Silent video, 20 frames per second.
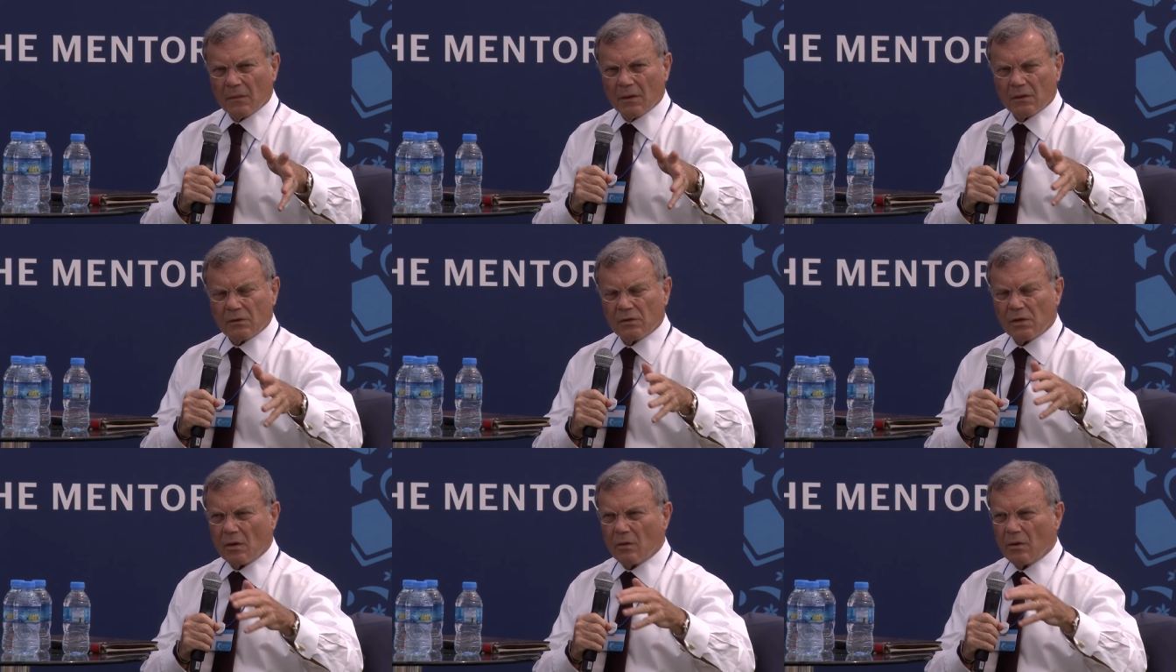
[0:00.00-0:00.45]

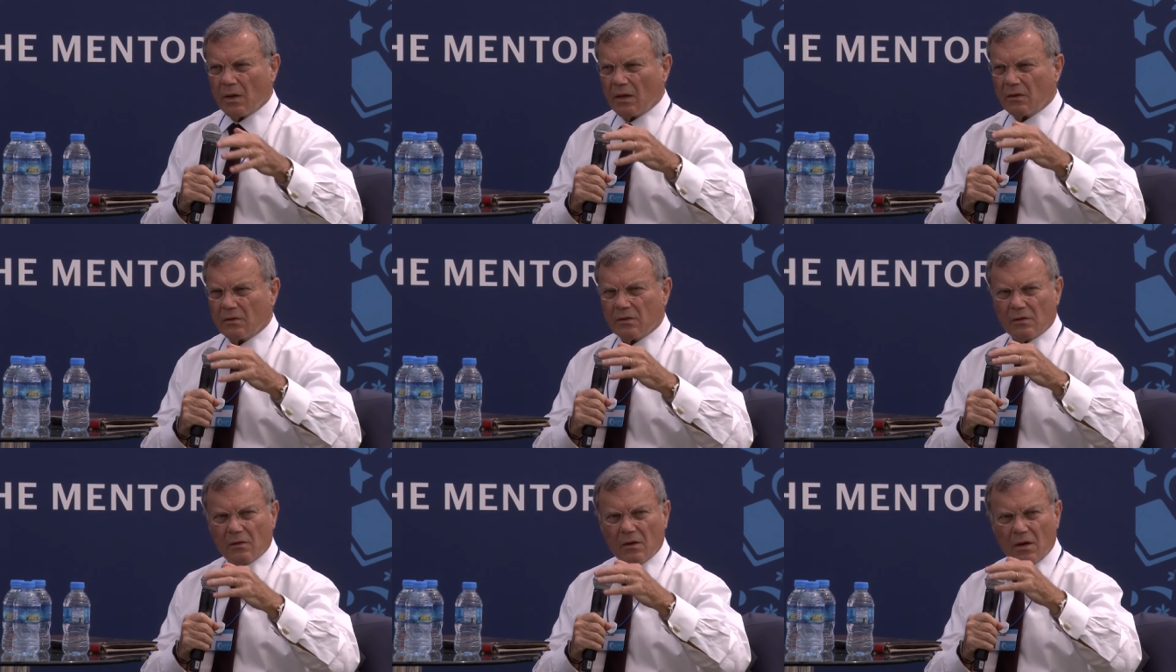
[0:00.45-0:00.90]
So
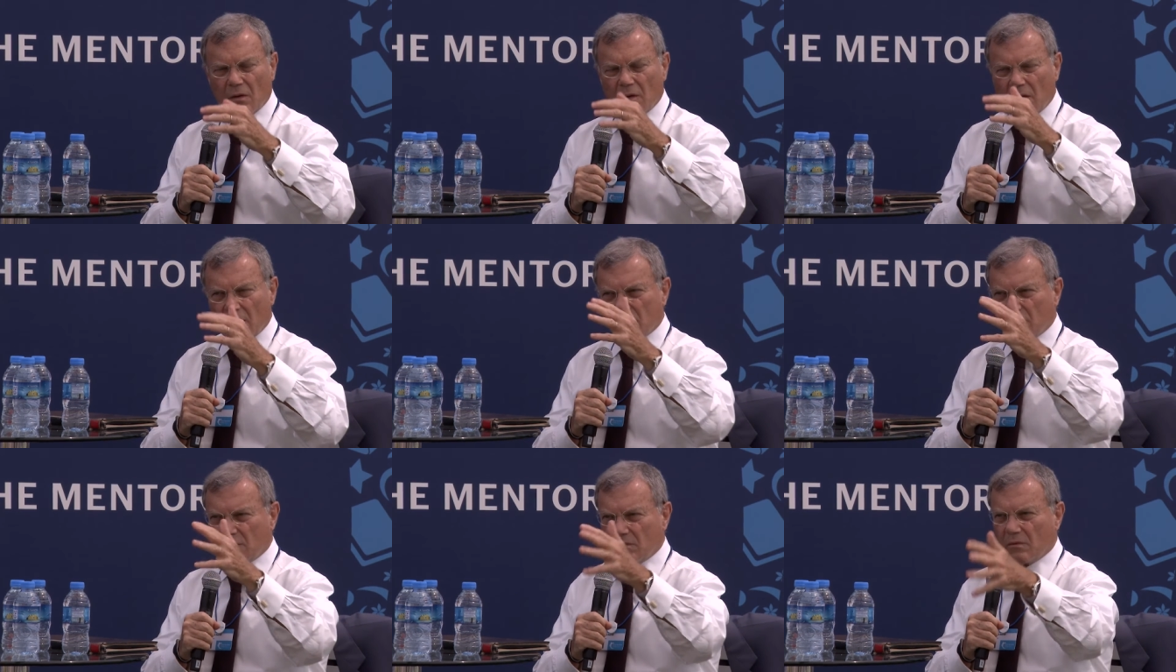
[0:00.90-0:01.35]
it's, you know,
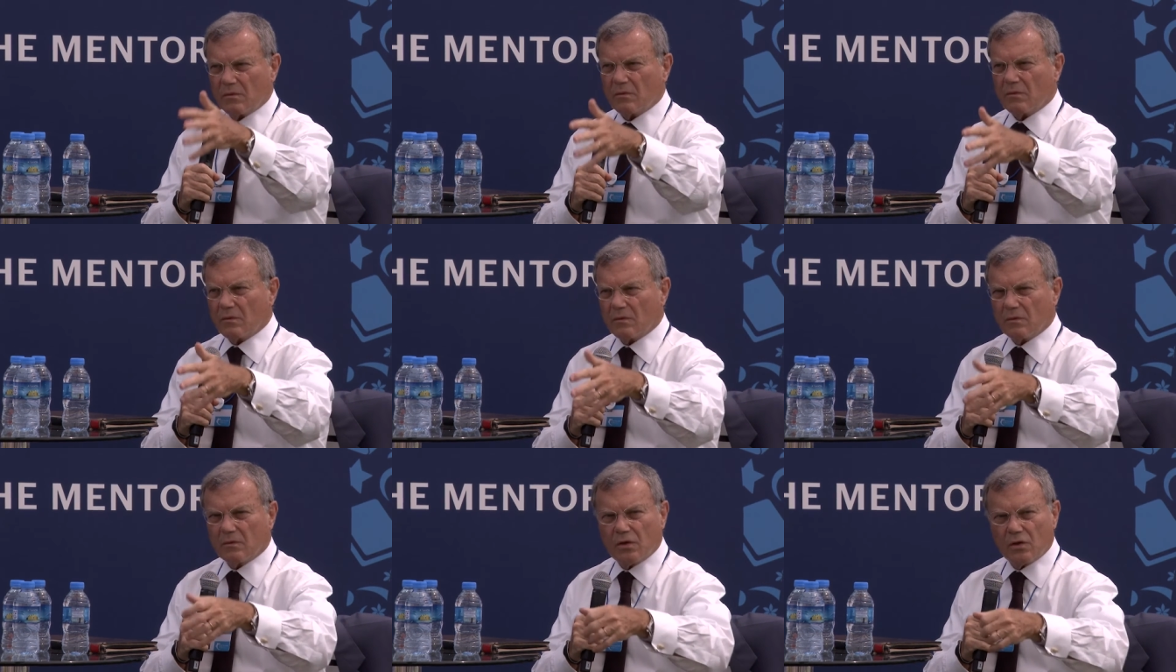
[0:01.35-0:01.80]
it's
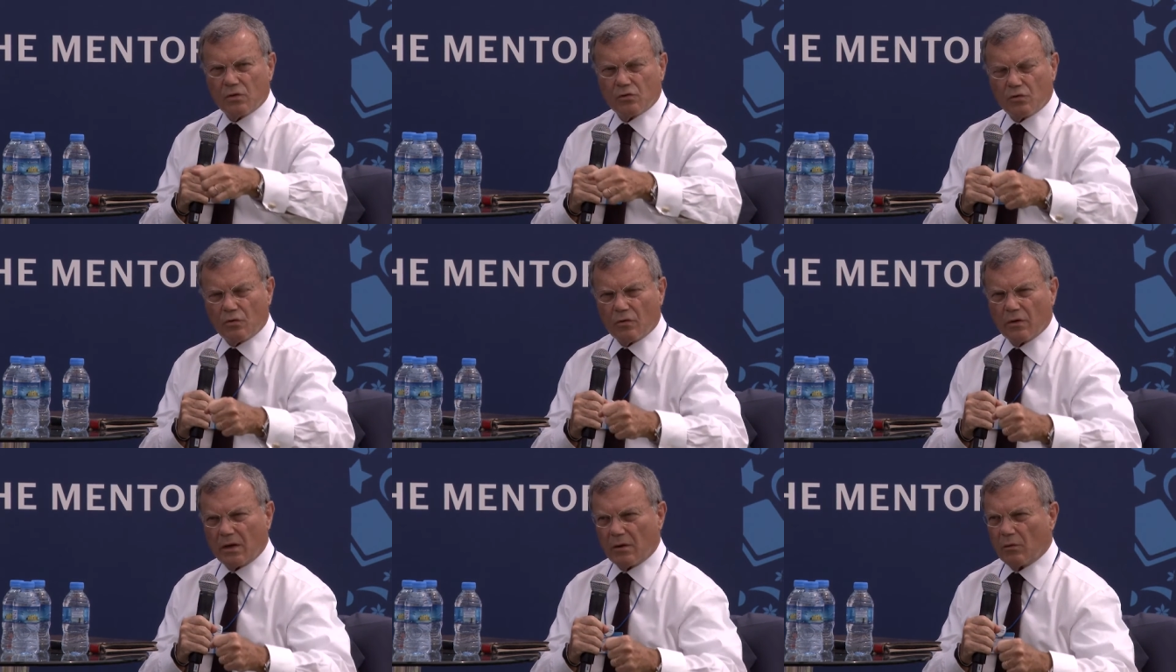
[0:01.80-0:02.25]

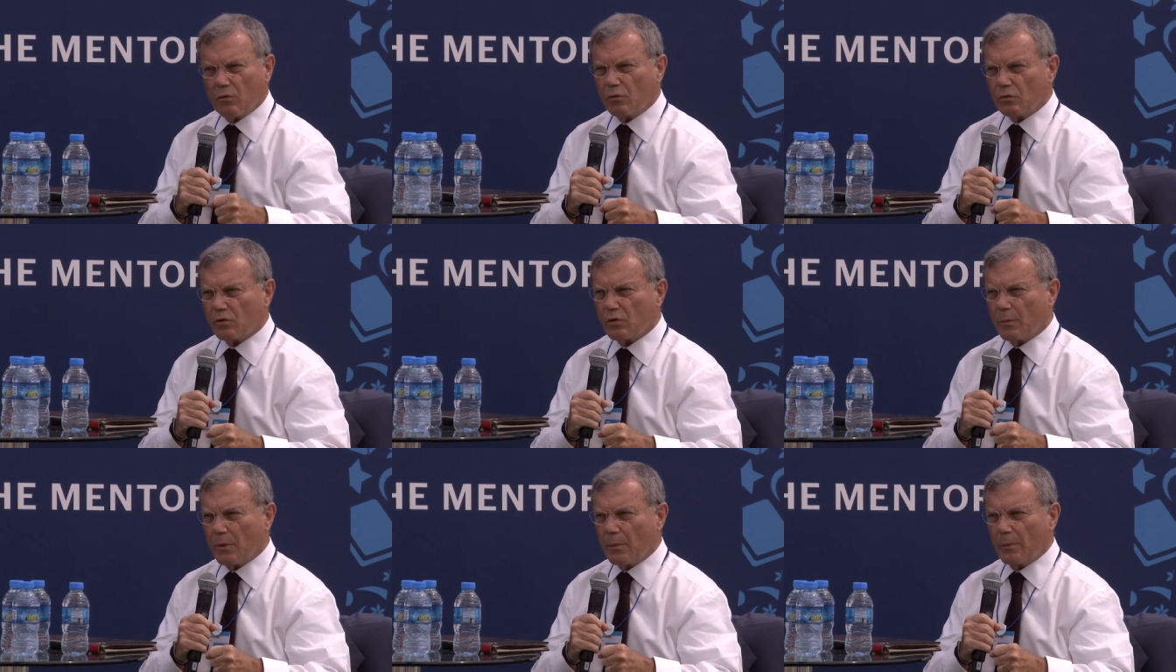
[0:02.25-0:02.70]
Detroit
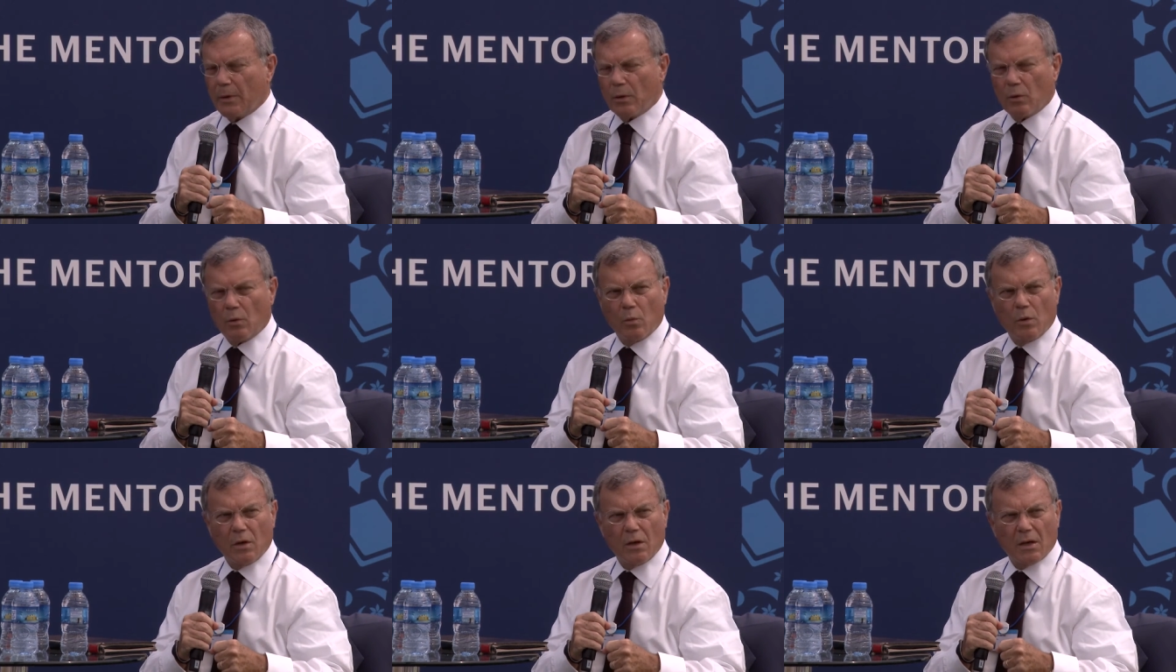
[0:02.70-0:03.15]

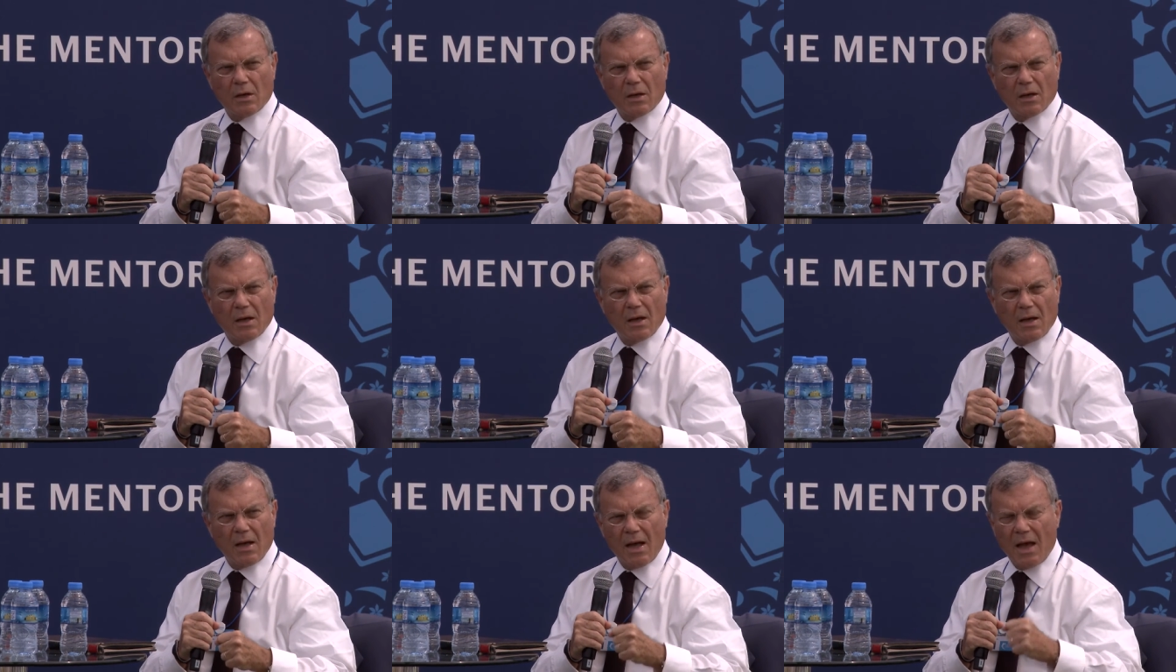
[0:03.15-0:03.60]
automobile
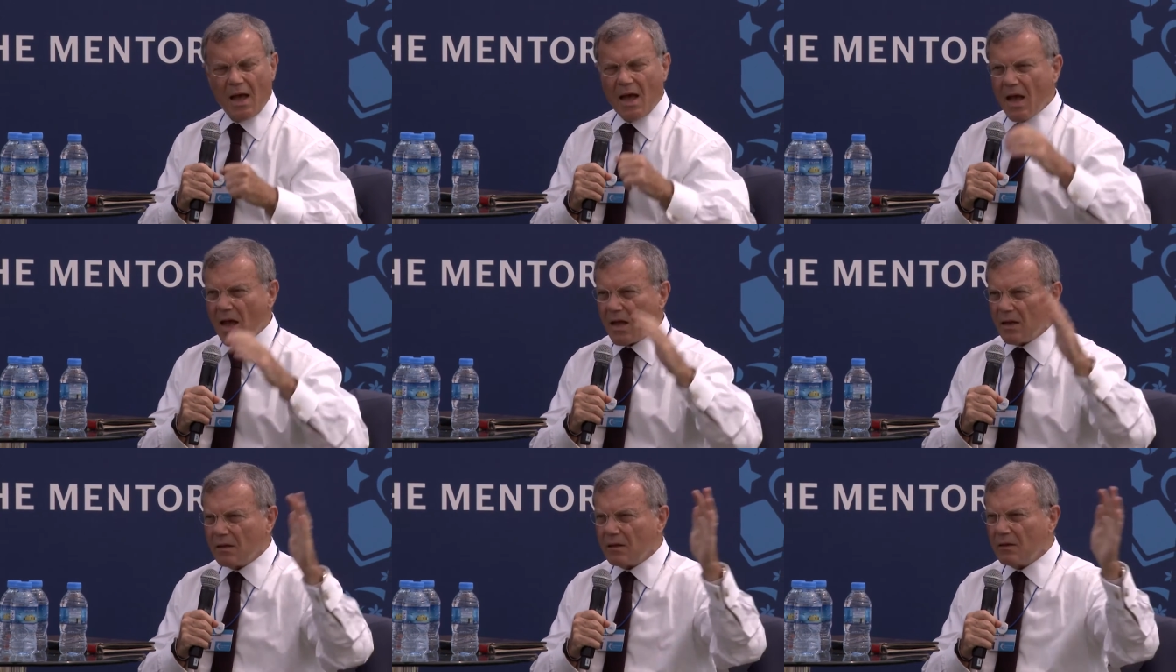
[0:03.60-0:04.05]
worker
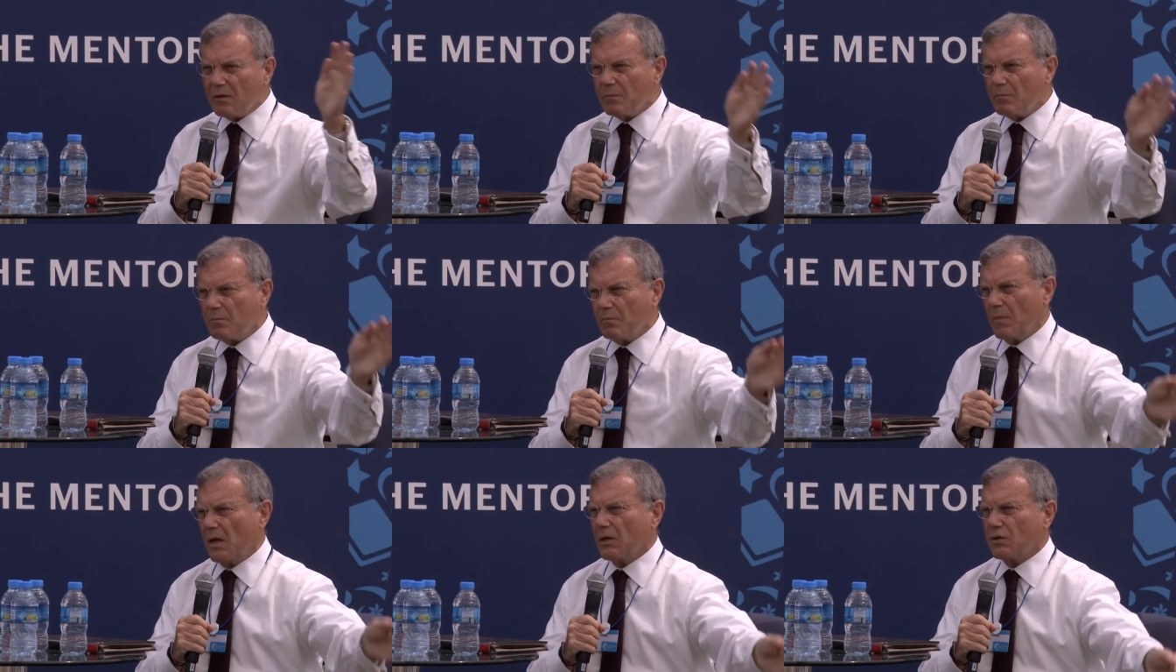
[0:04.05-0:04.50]
and
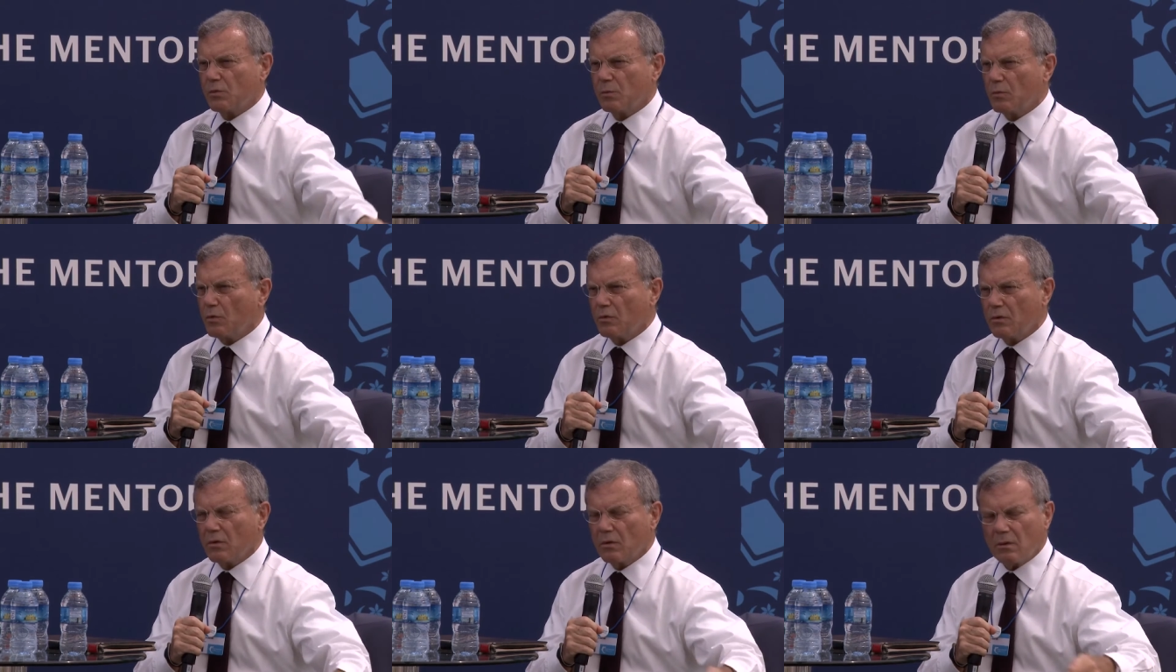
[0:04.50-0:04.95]
much
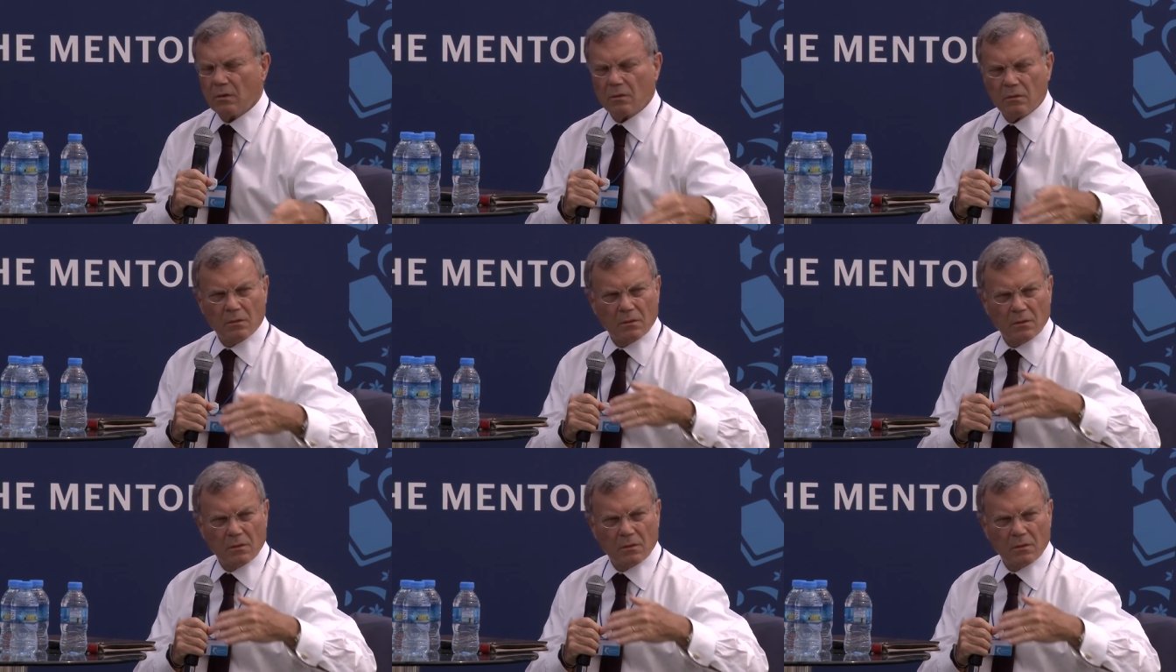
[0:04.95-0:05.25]
more